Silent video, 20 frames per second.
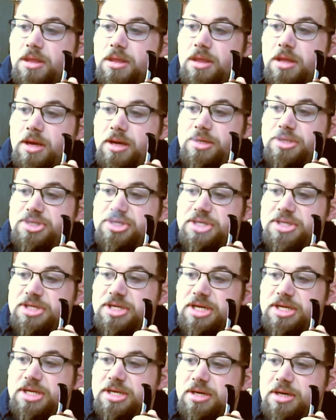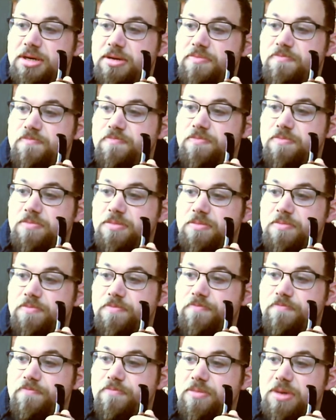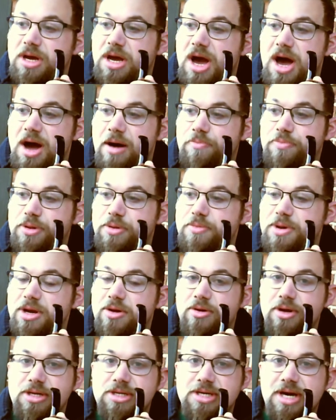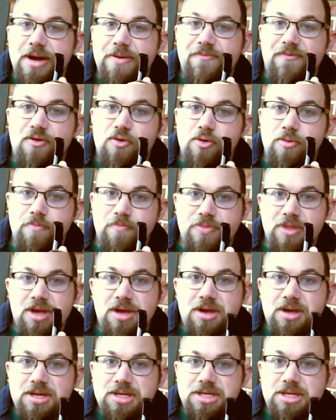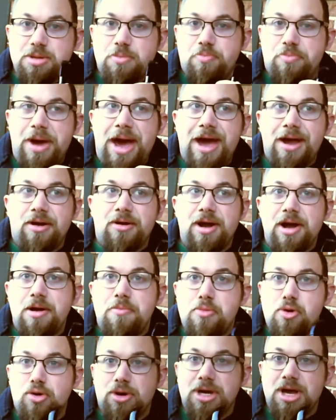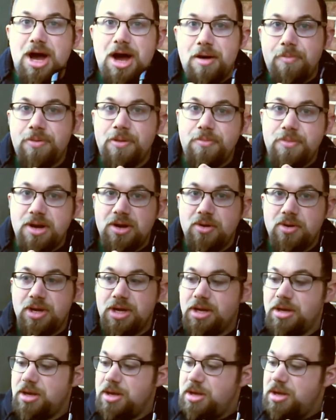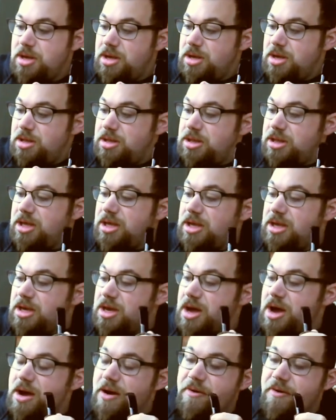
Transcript: just as a complementary type form. It's in the background, more complementing the